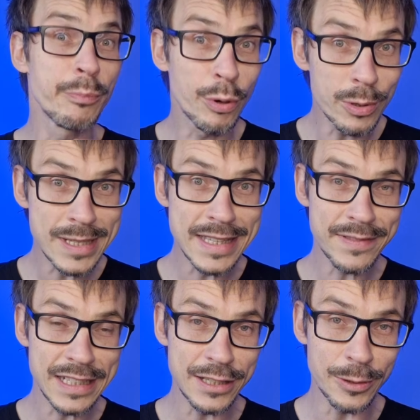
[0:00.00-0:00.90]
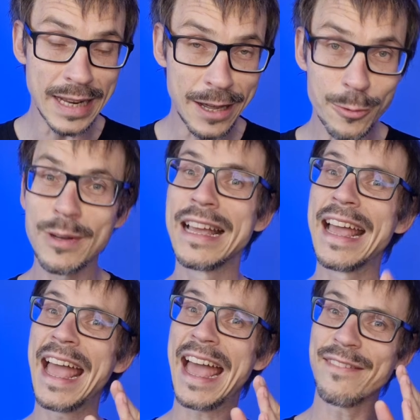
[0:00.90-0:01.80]
Pause the video now,
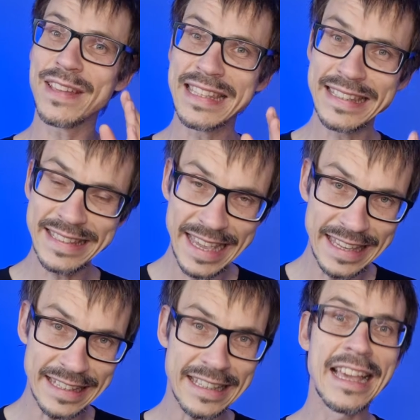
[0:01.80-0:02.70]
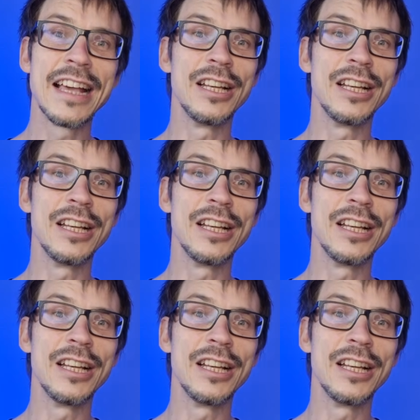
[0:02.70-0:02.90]
have a think,